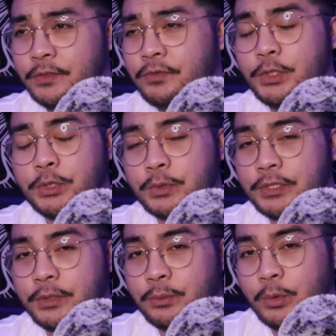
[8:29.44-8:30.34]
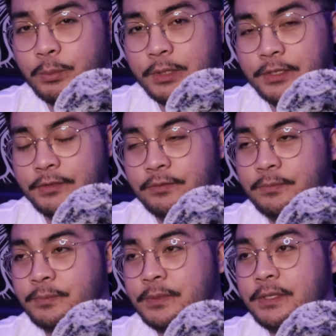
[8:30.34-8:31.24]
futuristic roleplay,
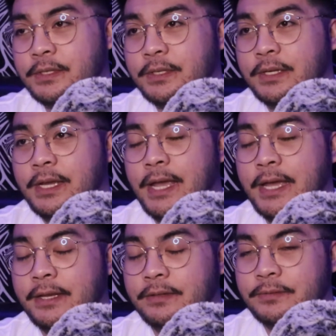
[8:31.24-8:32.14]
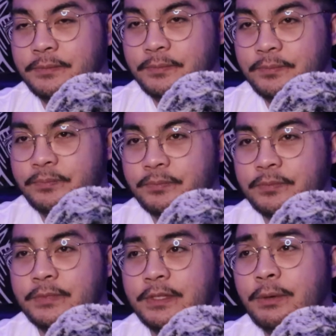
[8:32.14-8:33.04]
and
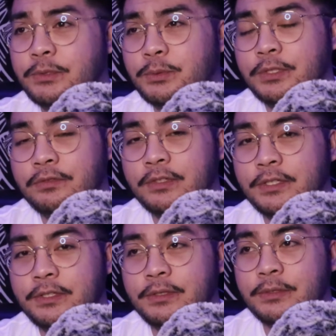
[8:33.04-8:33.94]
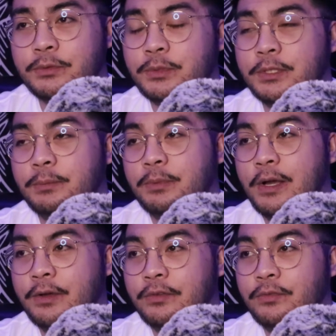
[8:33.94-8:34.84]
that was really fun to do. I was really
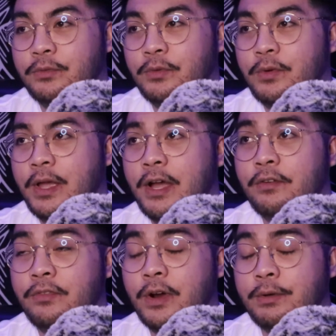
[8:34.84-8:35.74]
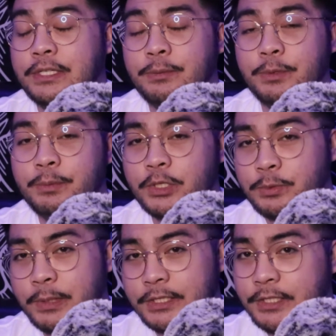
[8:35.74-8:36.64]
proud of how far I was able to
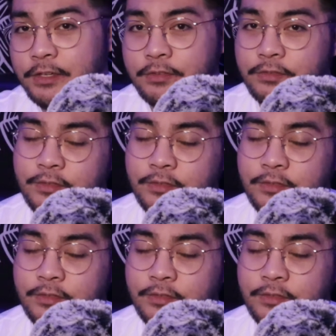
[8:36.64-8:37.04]
push myself